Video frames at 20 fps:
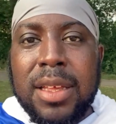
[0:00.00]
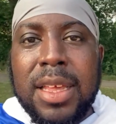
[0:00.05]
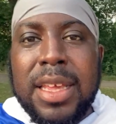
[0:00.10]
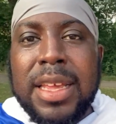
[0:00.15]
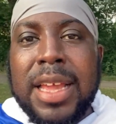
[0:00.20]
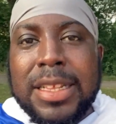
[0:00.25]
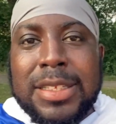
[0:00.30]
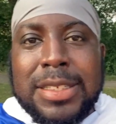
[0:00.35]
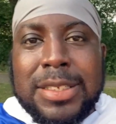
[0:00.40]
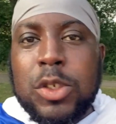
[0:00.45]
He
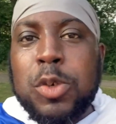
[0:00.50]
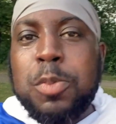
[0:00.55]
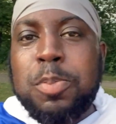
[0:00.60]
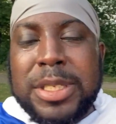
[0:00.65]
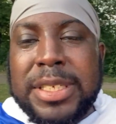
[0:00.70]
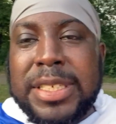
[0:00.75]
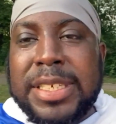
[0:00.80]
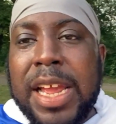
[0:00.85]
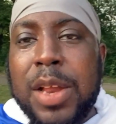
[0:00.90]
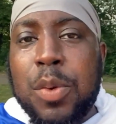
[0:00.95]
got to Super
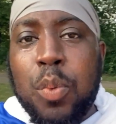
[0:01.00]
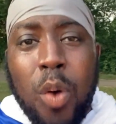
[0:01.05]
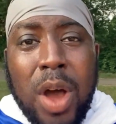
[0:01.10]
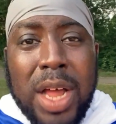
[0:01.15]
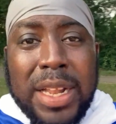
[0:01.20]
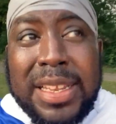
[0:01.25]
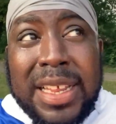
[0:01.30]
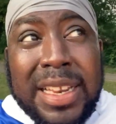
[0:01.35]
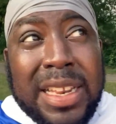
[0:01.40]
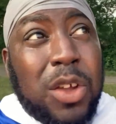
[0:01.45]
Saiyan
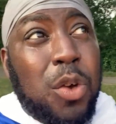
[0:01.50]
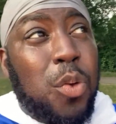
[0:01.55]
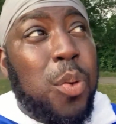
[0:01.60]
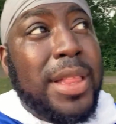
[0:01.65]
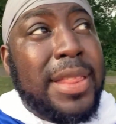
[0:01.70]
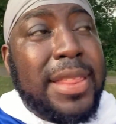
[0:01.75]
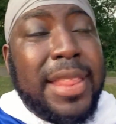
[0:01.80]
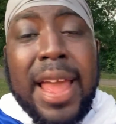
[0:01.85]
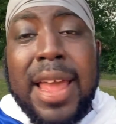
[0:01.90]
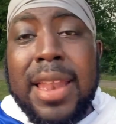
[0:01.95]
1. Did he
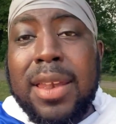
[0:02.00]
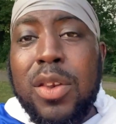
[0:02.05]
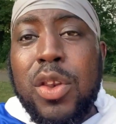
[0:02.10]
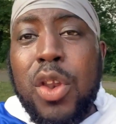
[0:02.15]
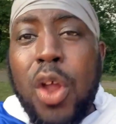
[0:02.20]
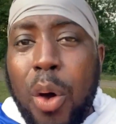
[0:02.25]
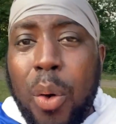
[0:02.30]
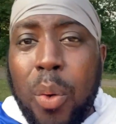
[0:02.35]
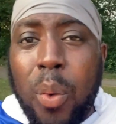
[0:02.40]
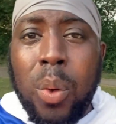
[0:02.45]
quit then?
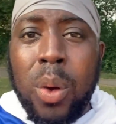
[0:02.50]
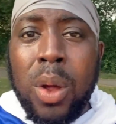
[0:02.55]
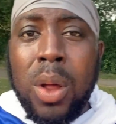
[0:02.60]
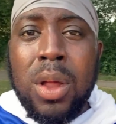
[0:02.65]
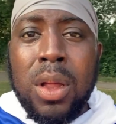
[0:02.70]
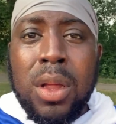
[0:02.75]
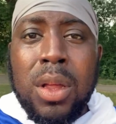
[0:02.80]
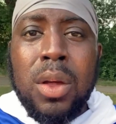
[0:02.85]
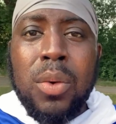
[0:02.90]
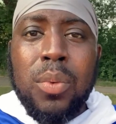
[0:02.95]
No.
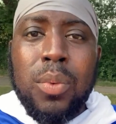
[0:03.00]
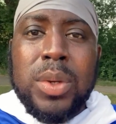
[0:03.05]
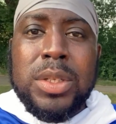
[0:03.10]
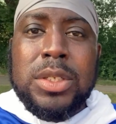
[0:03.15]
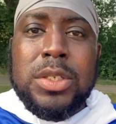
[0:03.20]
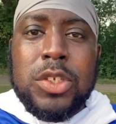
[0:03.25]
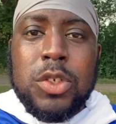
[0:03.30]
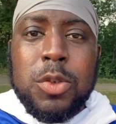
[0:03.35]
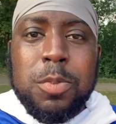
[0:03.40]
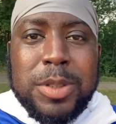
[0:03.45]

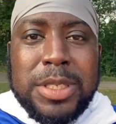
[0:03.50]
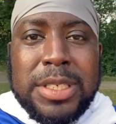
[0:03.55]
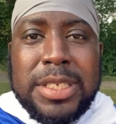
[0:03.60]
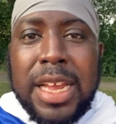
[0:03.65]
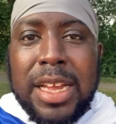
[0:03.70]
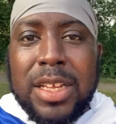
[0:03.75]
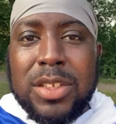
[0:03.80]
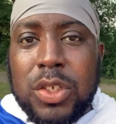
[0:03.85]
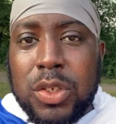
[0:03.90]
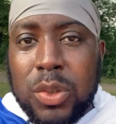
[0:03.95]
Went to Super
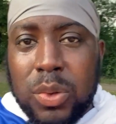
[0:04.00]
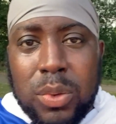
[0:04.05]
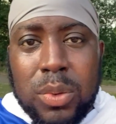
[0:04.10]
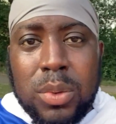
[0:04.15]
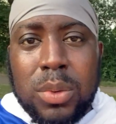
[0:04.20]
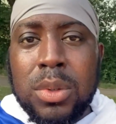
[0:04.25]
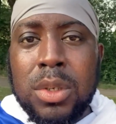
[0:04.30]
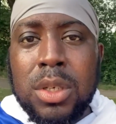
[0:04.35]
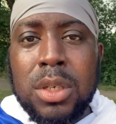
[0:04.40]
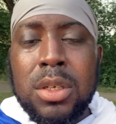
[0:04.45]
Saiyan
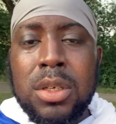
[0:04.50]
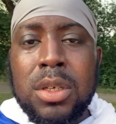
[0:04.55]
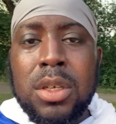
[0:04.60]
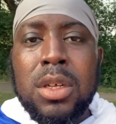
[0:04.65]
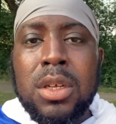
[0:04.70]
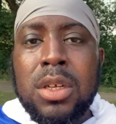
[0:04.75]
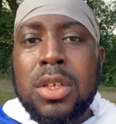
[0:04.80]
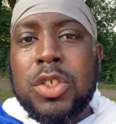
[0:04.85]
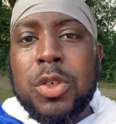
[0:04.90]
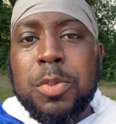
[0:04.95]
2,
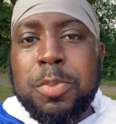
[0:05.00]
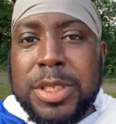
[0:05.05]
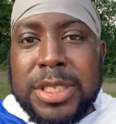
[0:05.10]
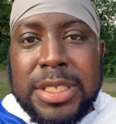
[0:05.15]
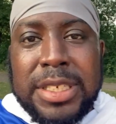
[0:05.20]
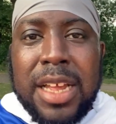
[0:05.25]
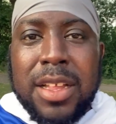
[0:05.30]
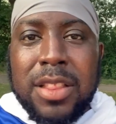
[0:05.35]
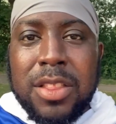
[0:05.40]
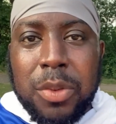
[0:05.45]
Super
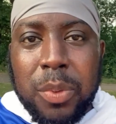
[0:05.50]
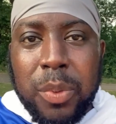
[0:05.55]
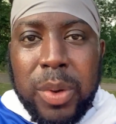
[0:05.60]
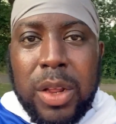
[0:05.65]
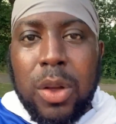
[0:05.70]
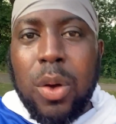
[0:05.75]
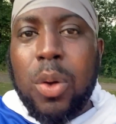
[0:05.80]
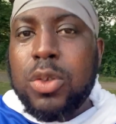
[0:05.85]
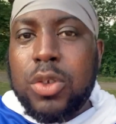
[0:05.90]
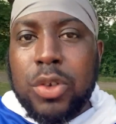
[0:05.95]
Saiyan
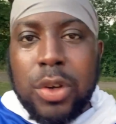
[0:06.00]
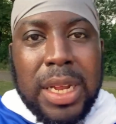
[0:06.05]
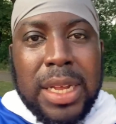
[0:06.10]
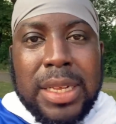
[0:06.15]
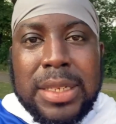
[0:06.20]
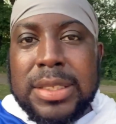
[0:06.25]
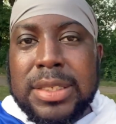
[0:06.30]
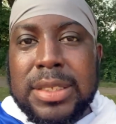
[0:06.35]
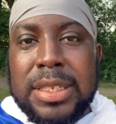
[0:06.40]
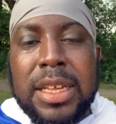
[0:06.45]
3, Ultra
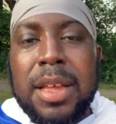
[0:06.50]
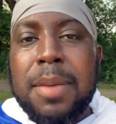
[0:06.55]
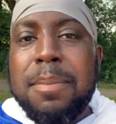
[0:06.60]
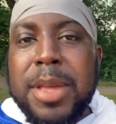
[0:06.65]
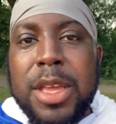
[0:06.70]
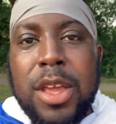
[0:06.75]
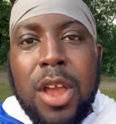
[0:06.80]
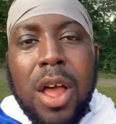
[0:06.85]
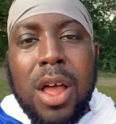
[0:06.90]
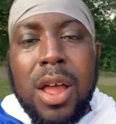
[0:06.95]
Instinct, and
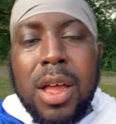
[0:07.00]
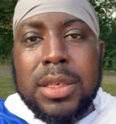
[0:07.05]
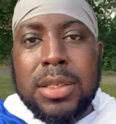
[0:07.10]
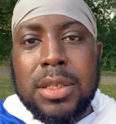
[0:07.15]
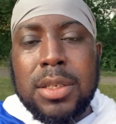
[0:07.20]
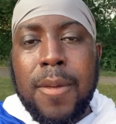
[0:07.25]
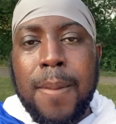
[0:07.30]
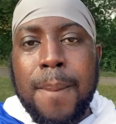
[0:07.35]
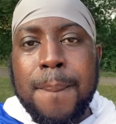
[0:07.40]
beyond.